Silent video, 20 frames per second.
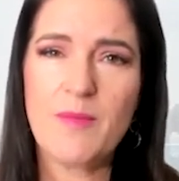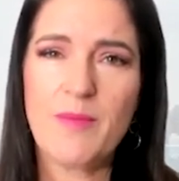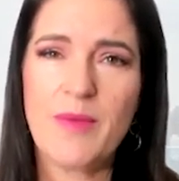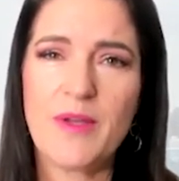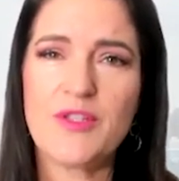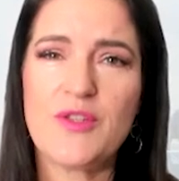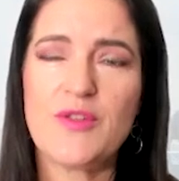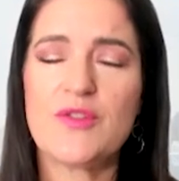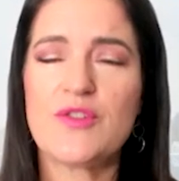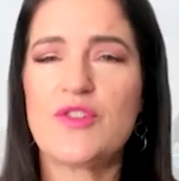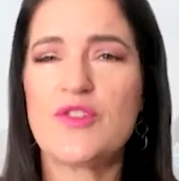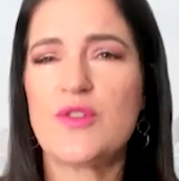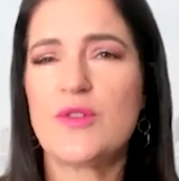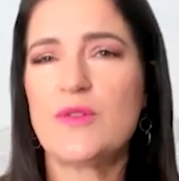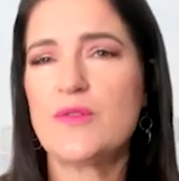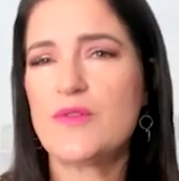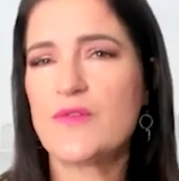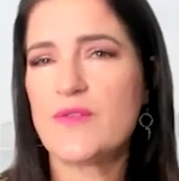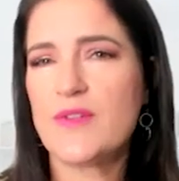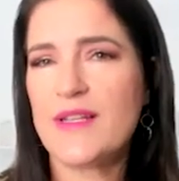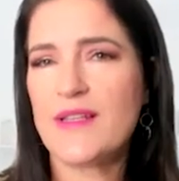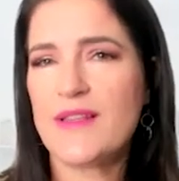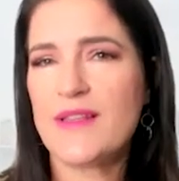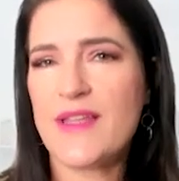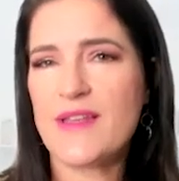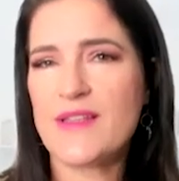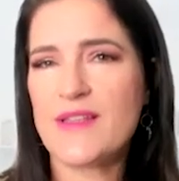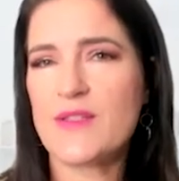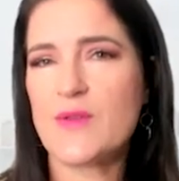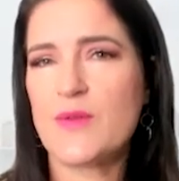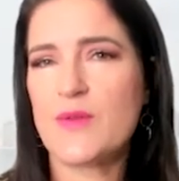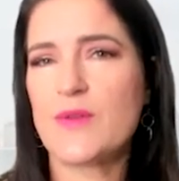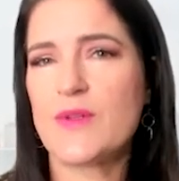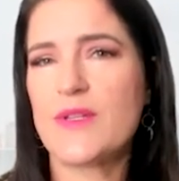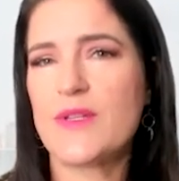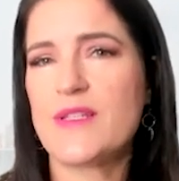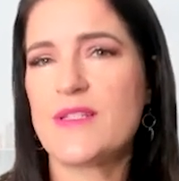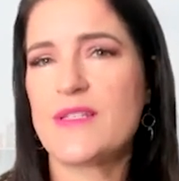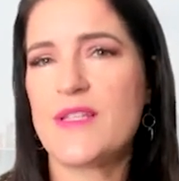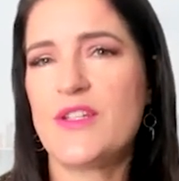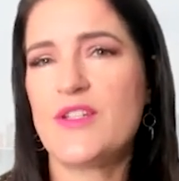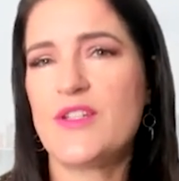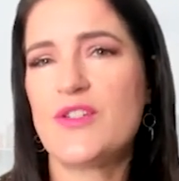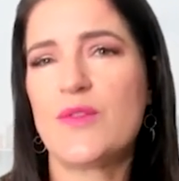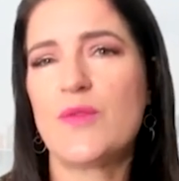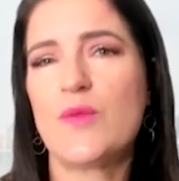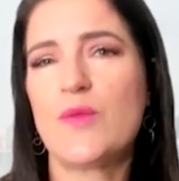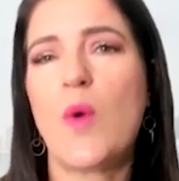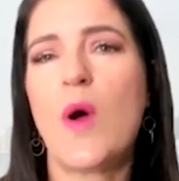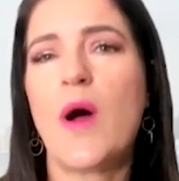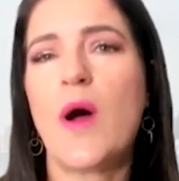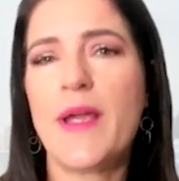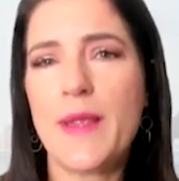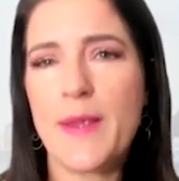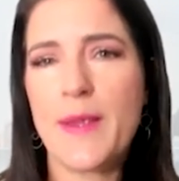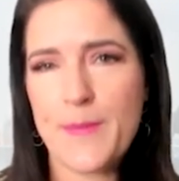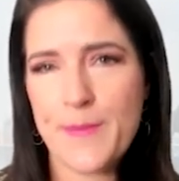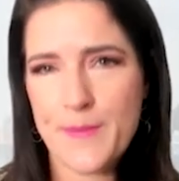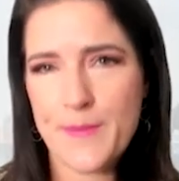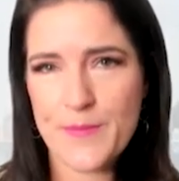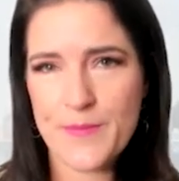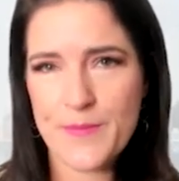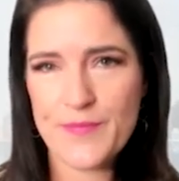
but you're shouldering that as an organization. Why?